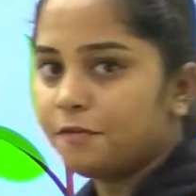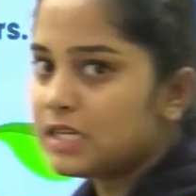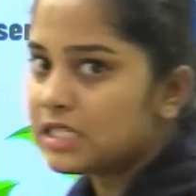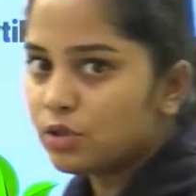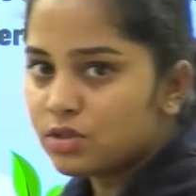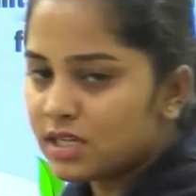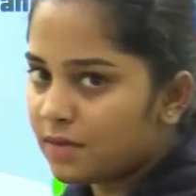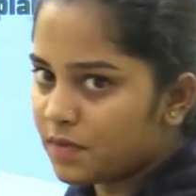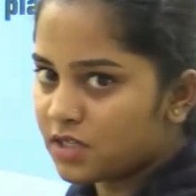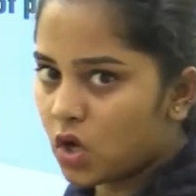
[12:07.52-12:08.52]
first loosened
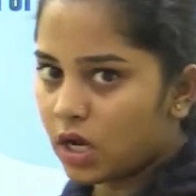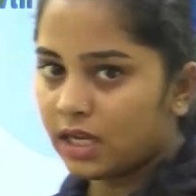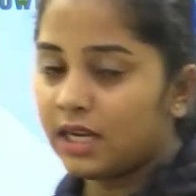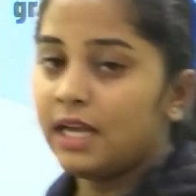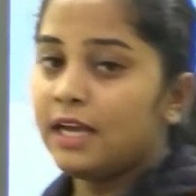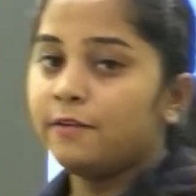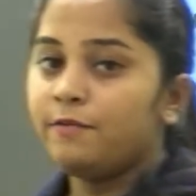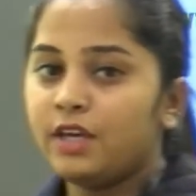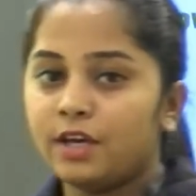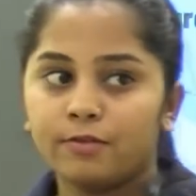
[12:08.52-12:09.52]
up the soil,
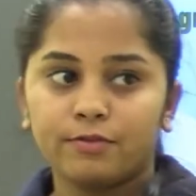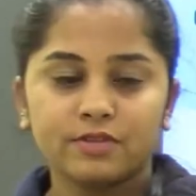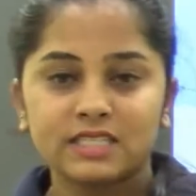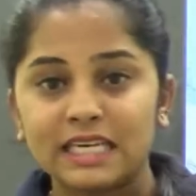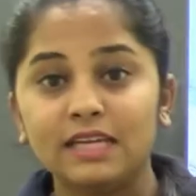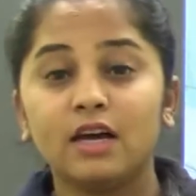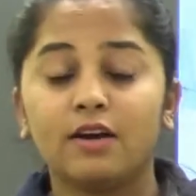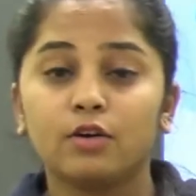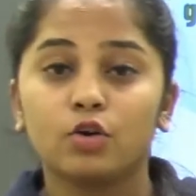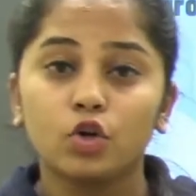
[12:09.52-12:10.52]
we have seen
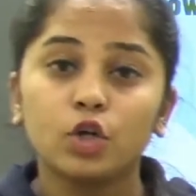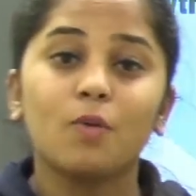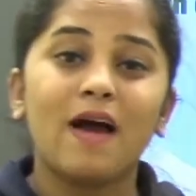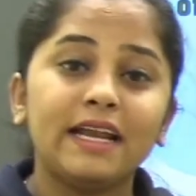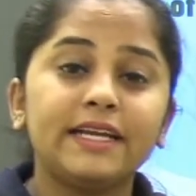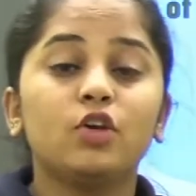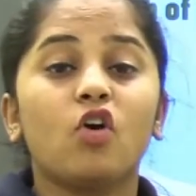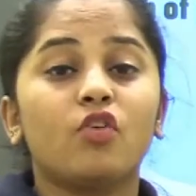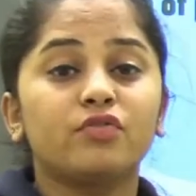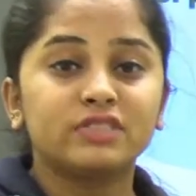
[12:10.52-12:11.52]
a good quality
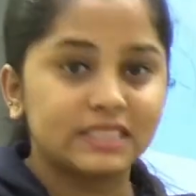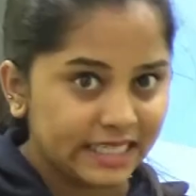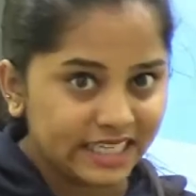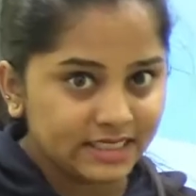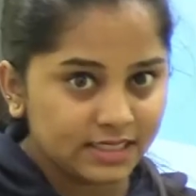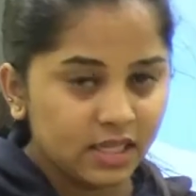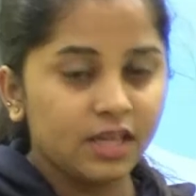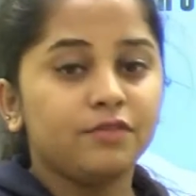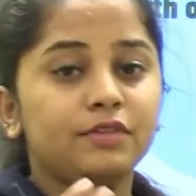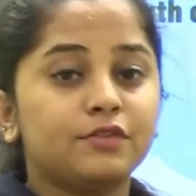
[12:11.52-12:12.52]
of seeds,
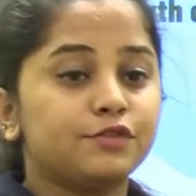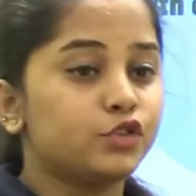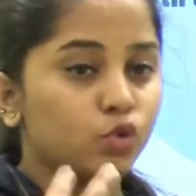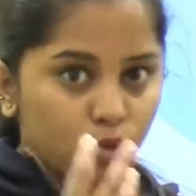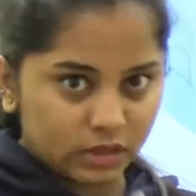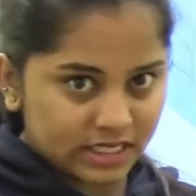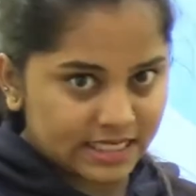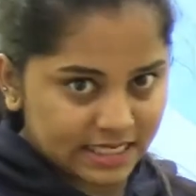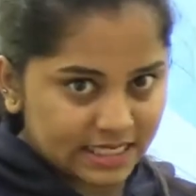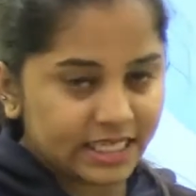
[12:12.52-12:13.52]
we have sown the
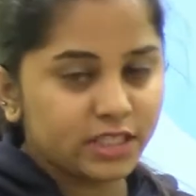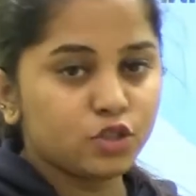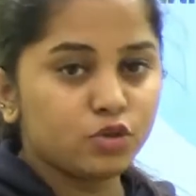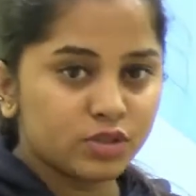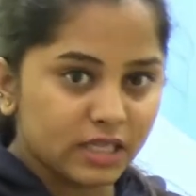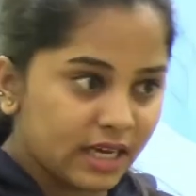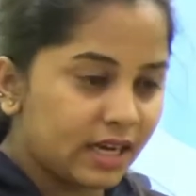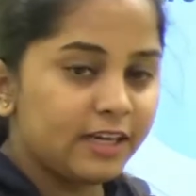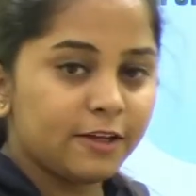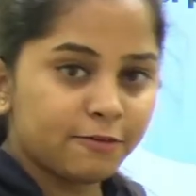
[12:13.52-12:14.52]
seeds using
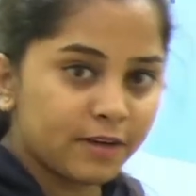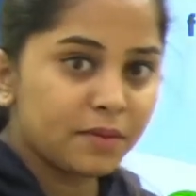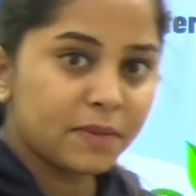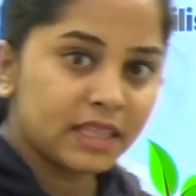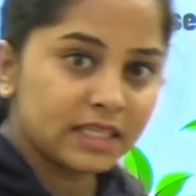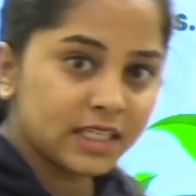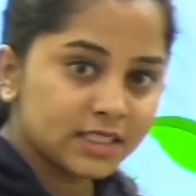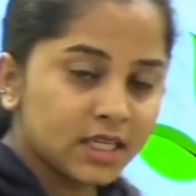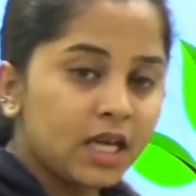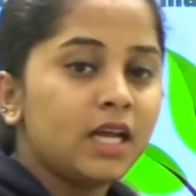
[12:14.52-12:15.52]
a different
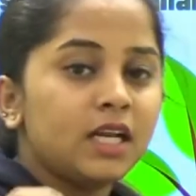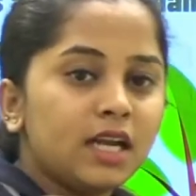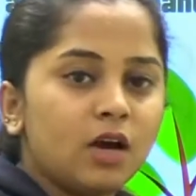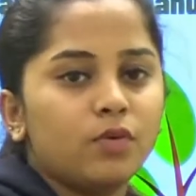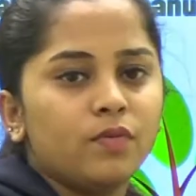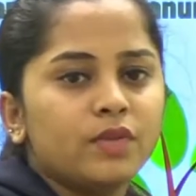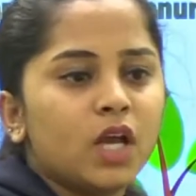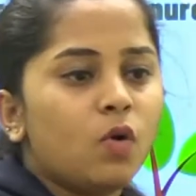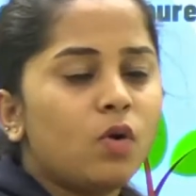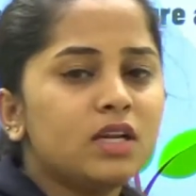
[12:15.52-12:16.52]
methods. Now
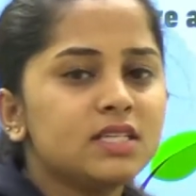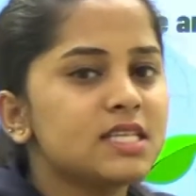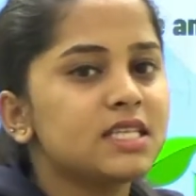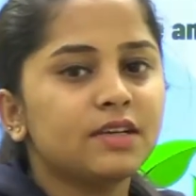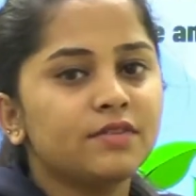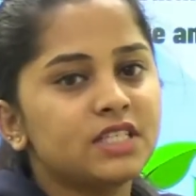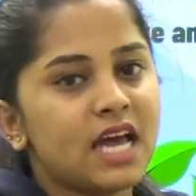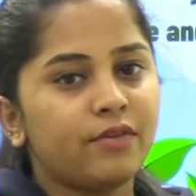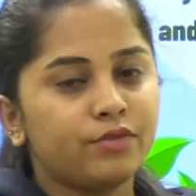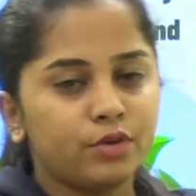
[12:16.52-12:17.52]
what is the thing which
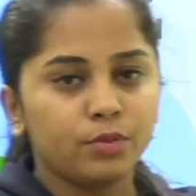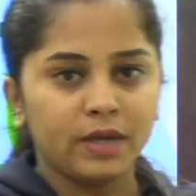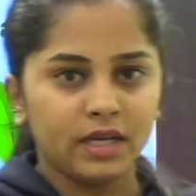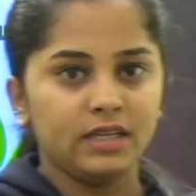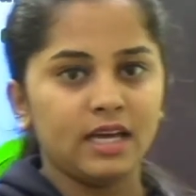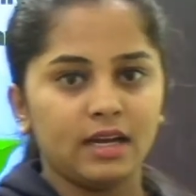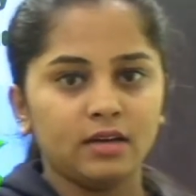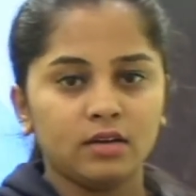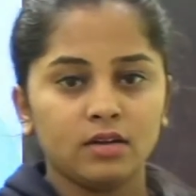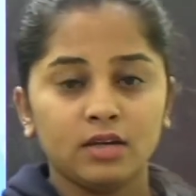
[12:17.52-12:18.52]
have to be
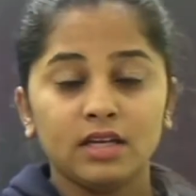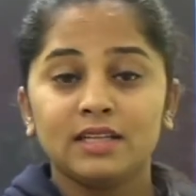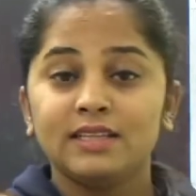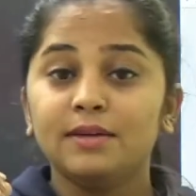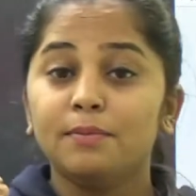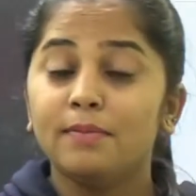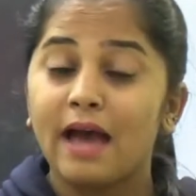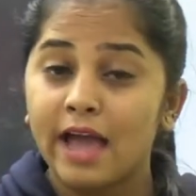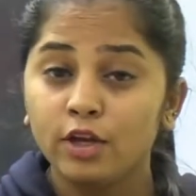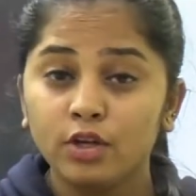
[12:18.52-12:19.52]
done? The
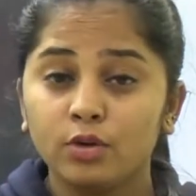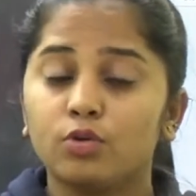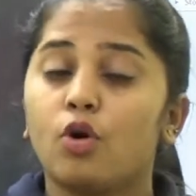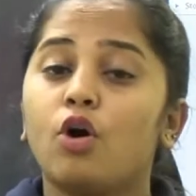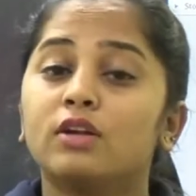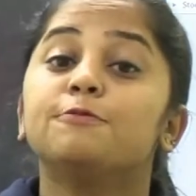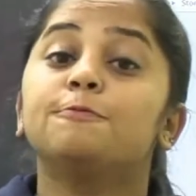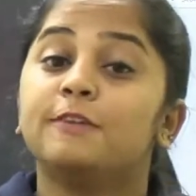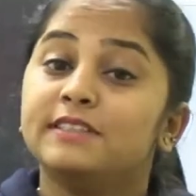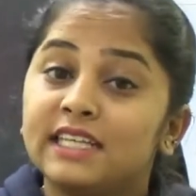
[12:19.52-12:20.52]
manure or the
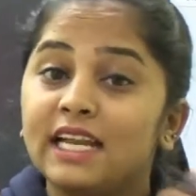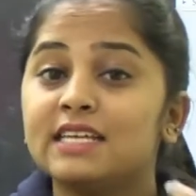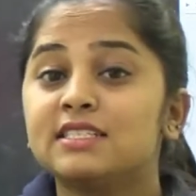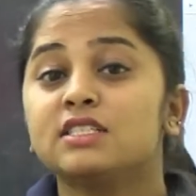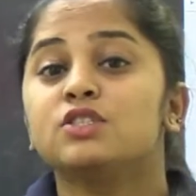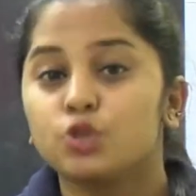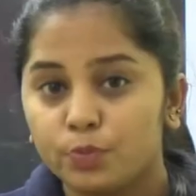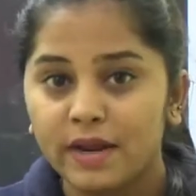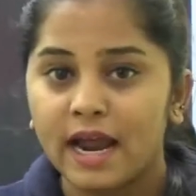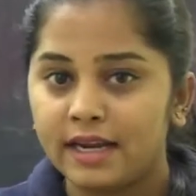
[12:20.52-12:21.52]
fertilizers
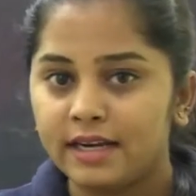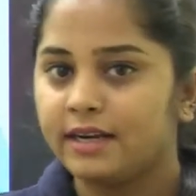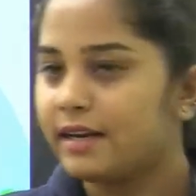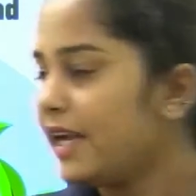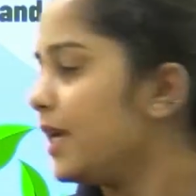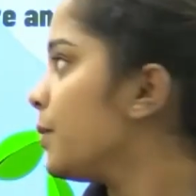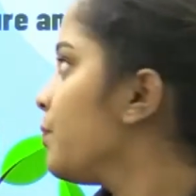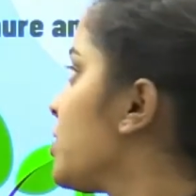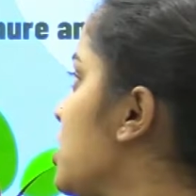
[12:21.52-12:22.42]
should be added, right?